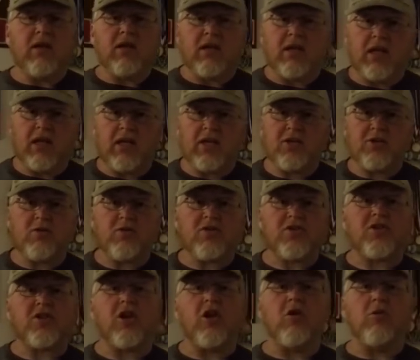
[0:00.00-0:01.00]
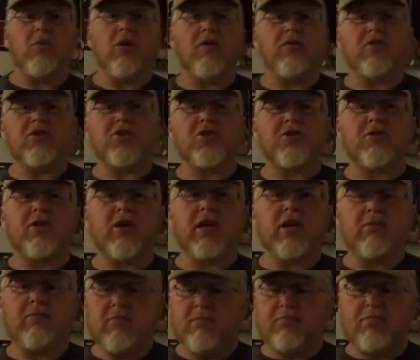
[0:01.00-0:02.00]
Get into a slow moving
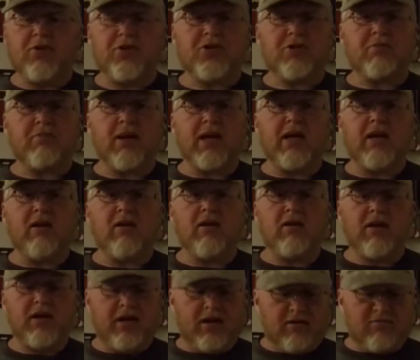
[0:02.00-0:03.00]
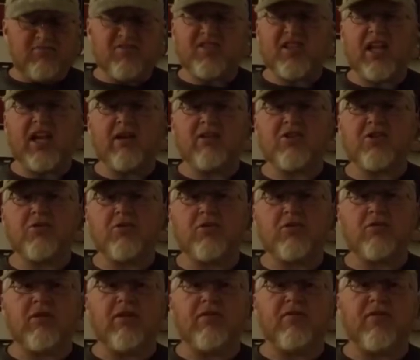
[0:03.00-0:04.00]
stream, put your bait on there, set it two or
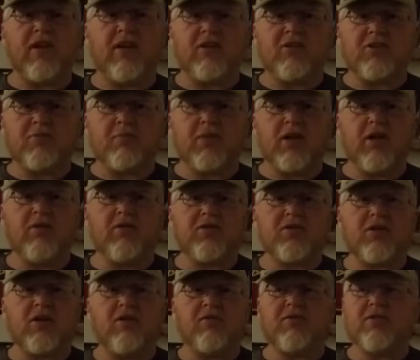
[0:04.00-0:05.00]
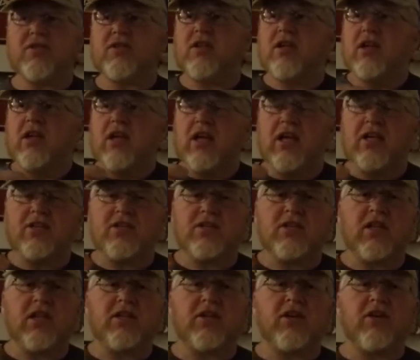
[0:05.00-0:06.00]
three feet below the surface, and just
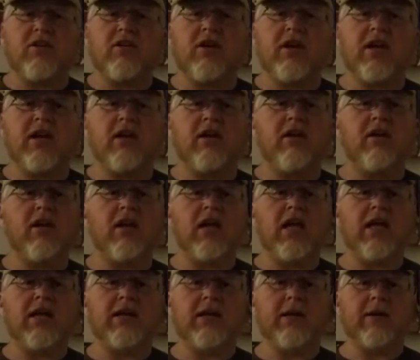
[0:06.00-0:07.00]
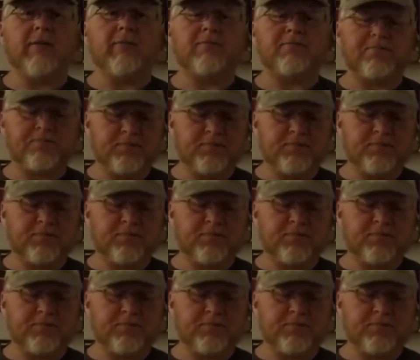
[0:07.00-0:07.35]
let the current carry your line down.